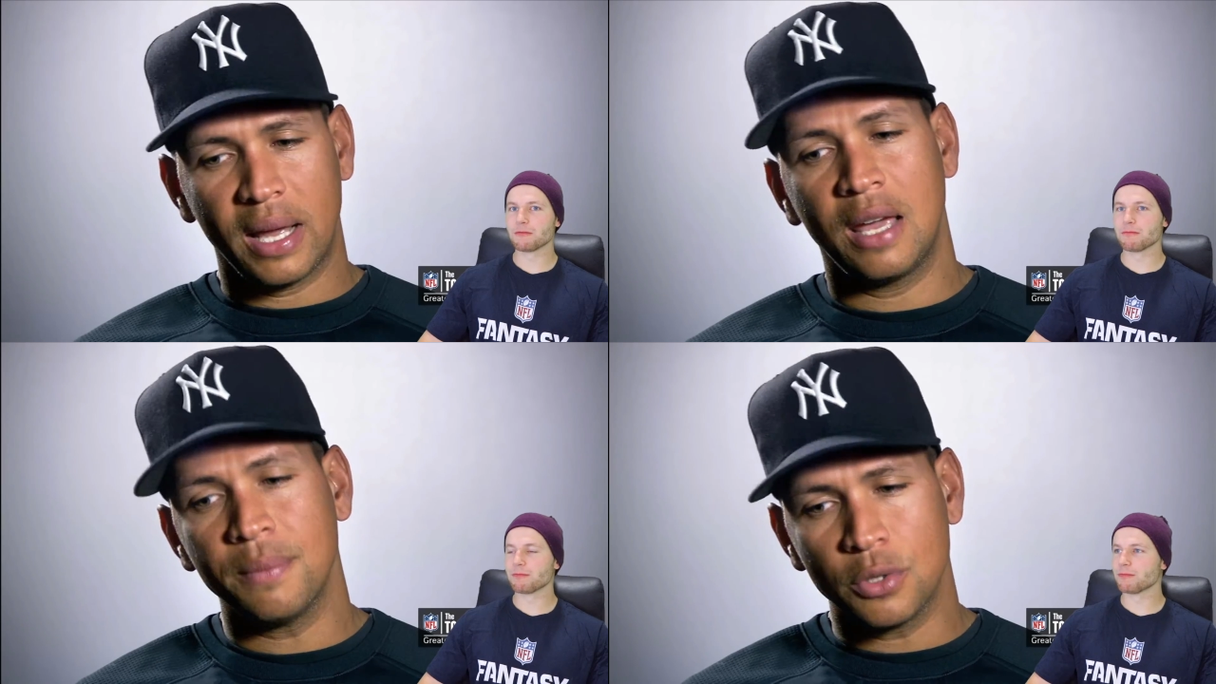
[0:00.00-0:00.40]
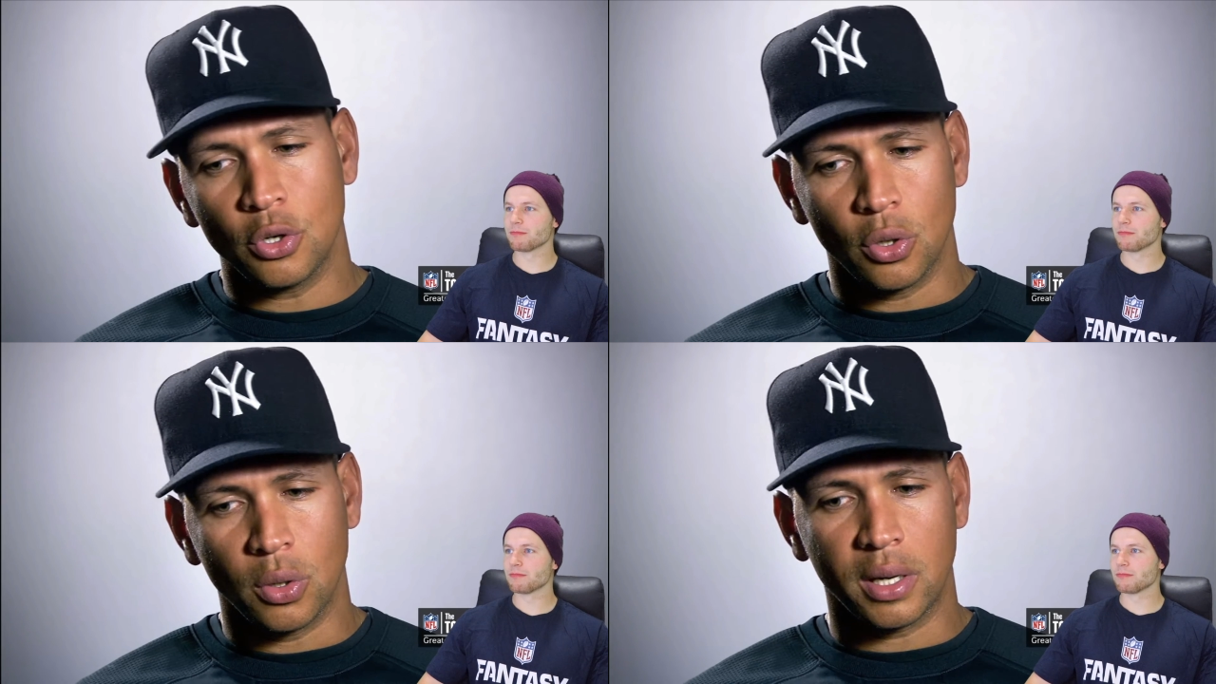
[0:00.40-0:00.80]
Speaker 1: I came to
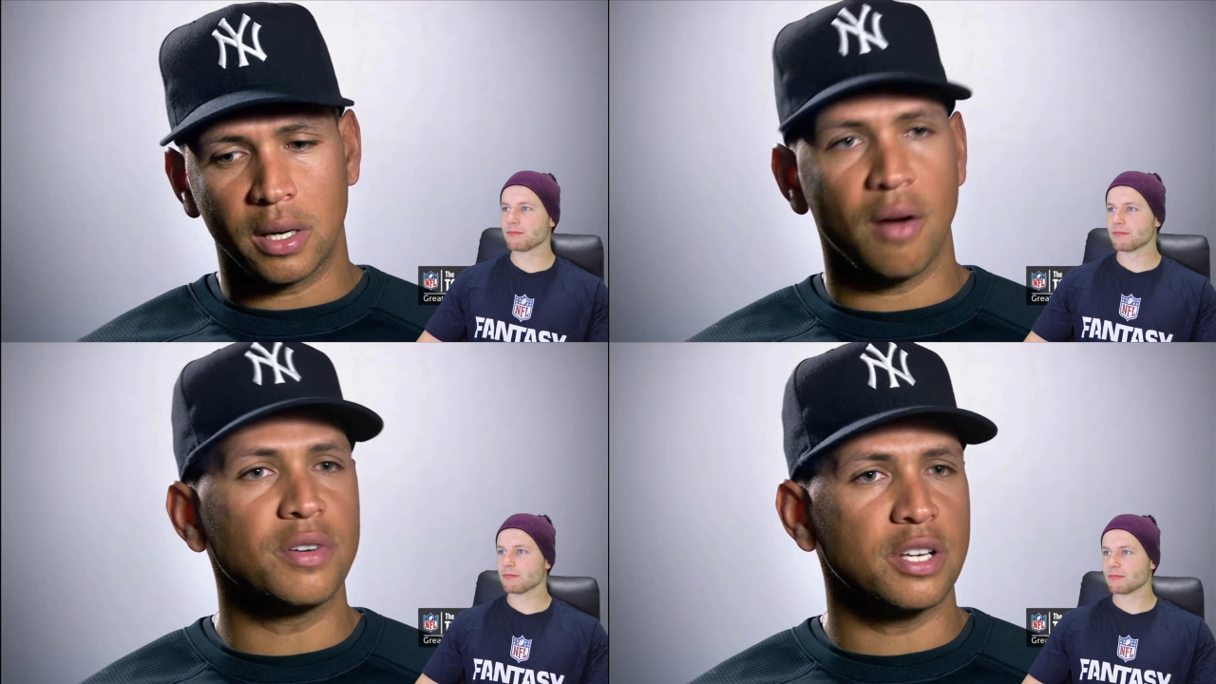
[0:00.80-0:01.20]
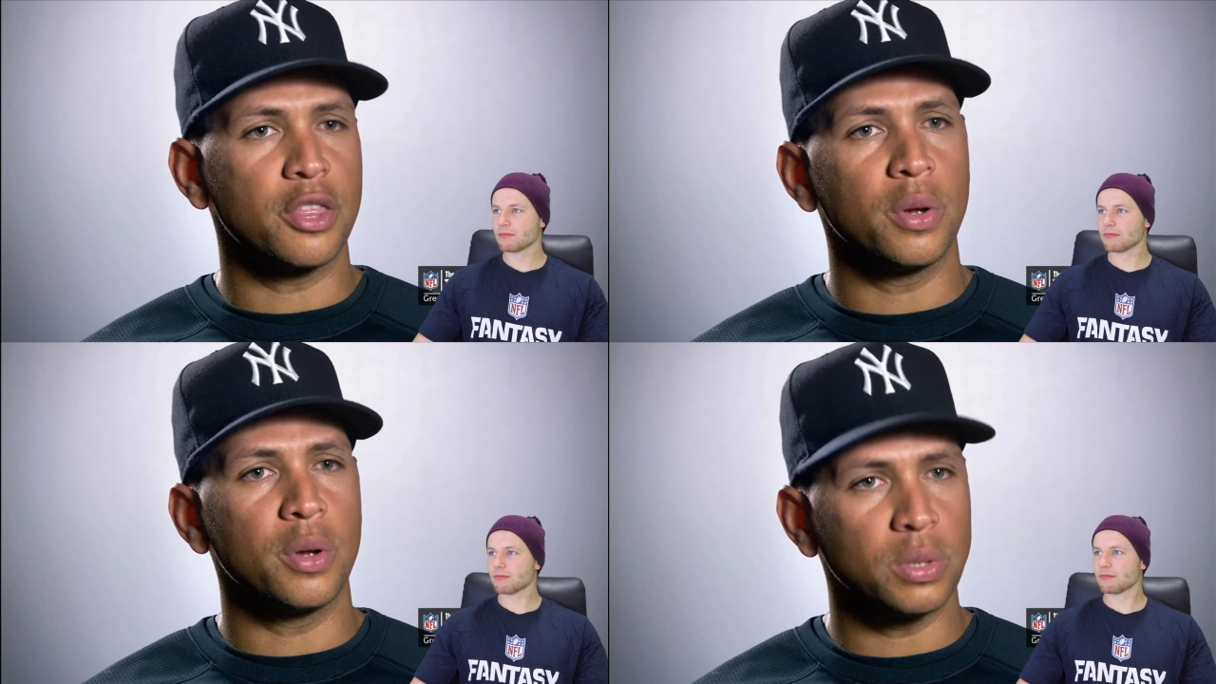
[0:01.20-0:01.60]
New York, and obviously
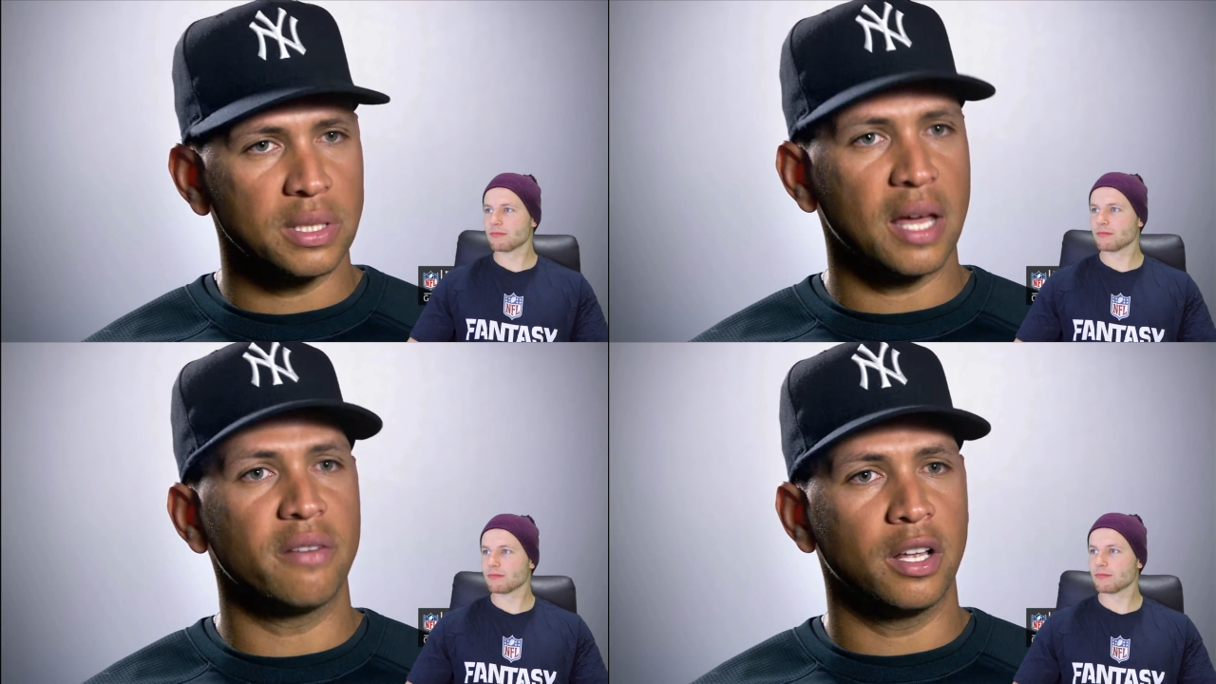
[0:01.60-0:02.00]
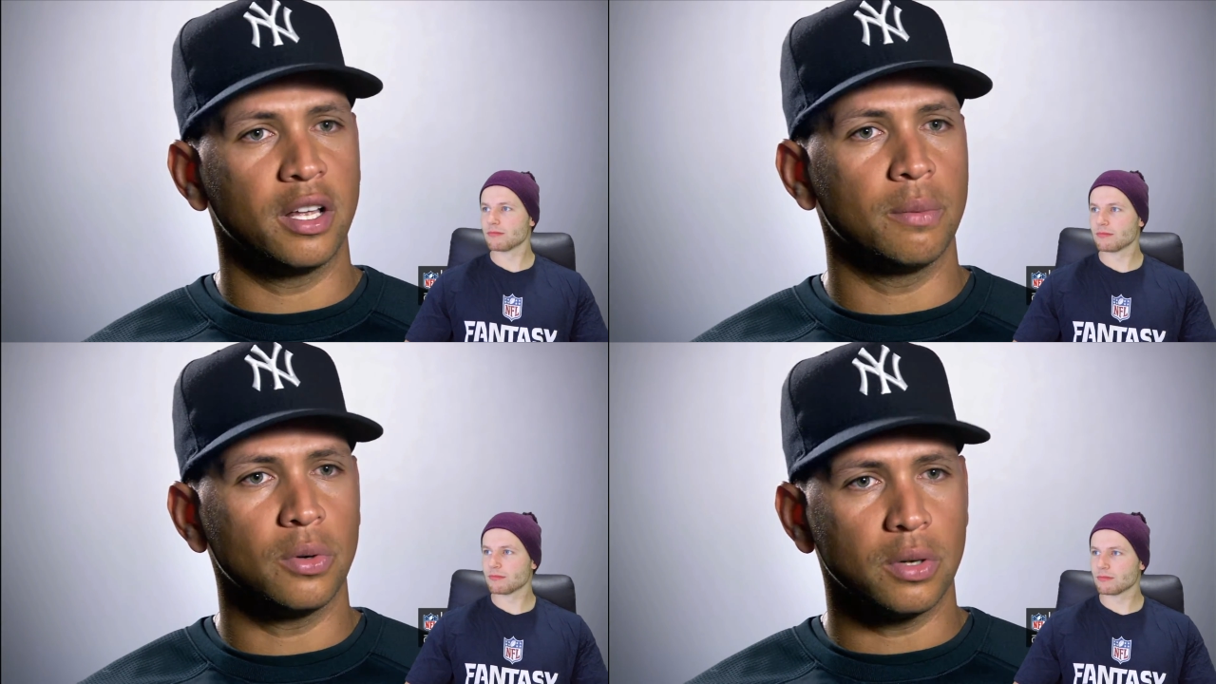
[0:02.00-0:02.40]
3 was not
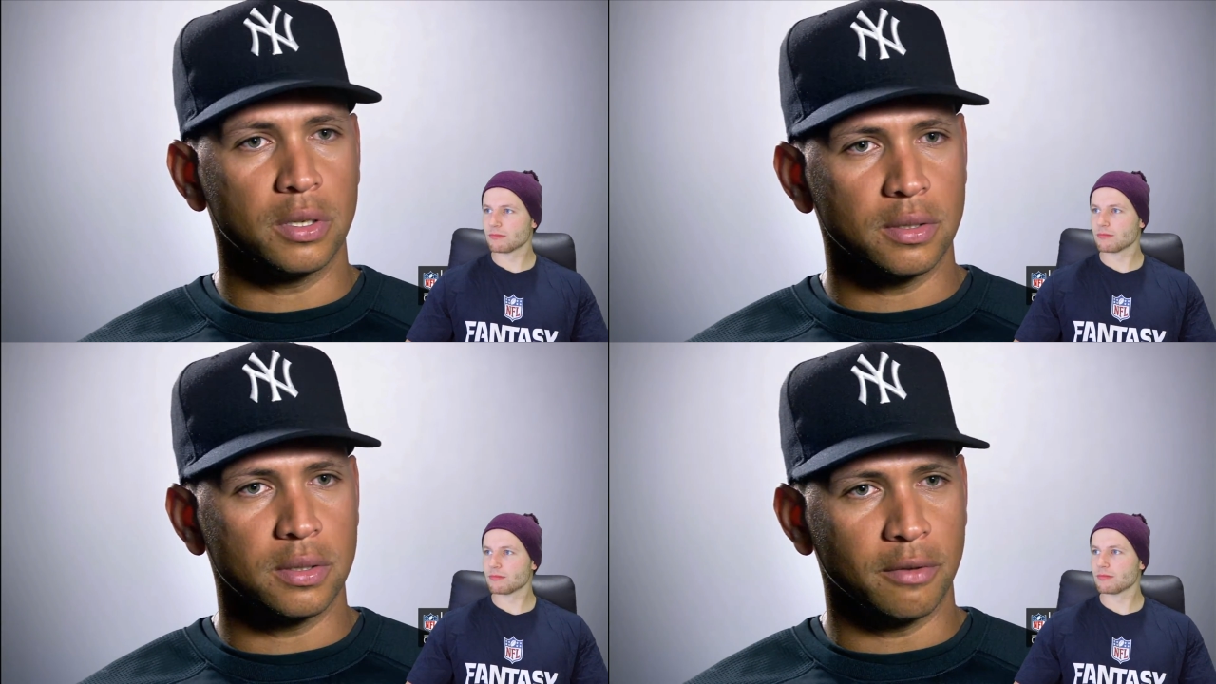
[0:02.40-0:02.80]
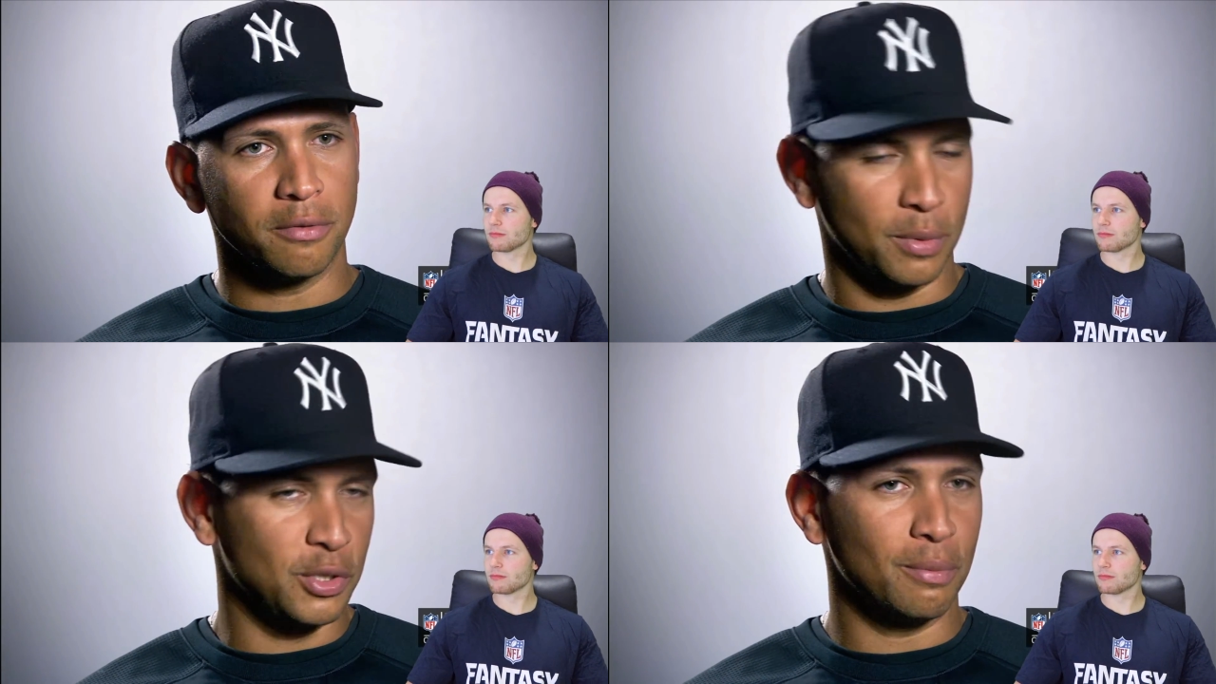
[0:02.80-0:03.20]
available because of
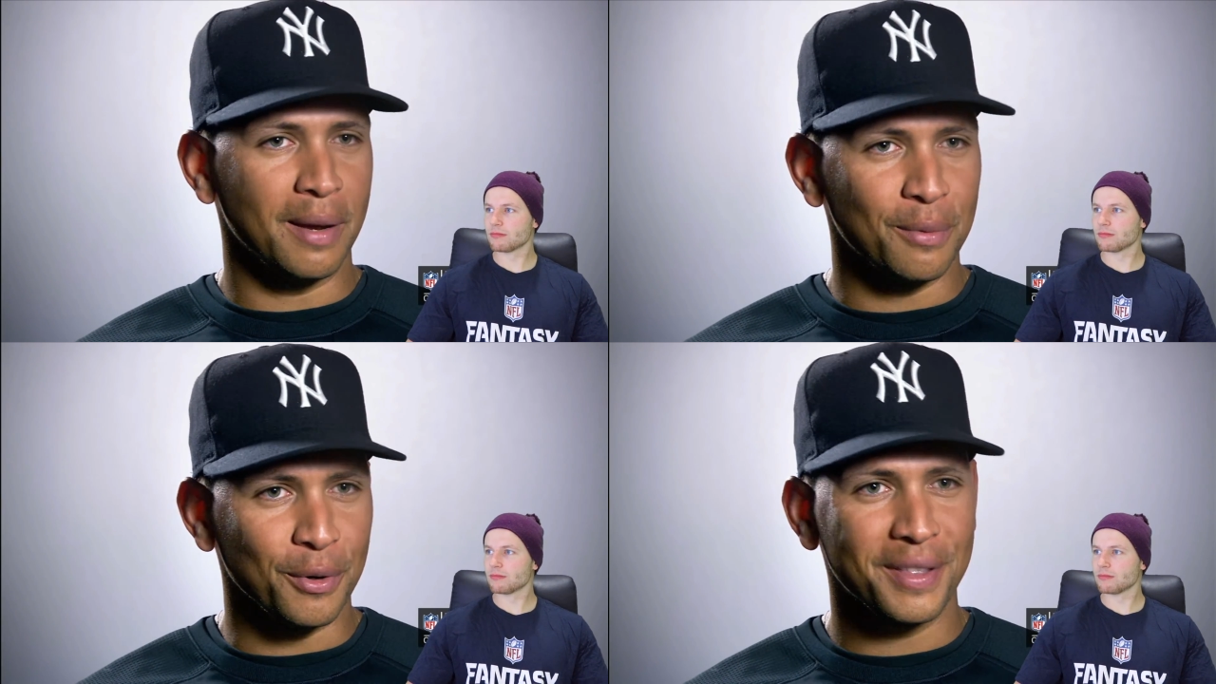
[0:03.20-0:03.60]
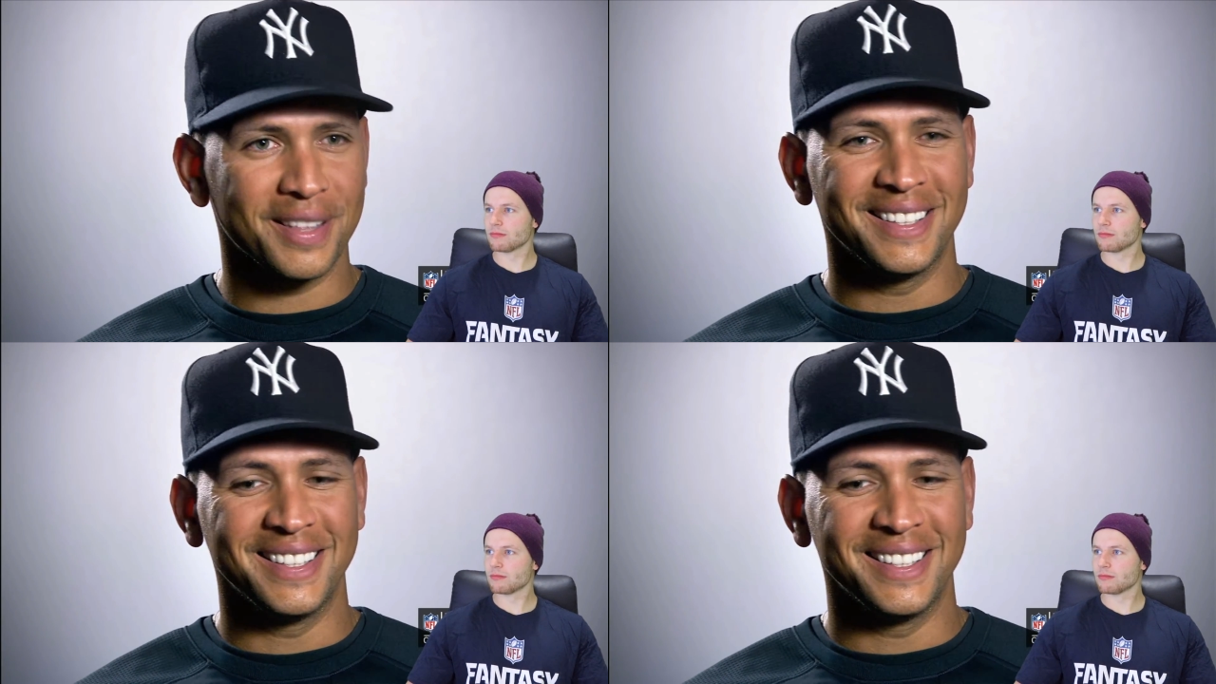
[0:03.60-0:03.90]
Mr. Babe Ruth,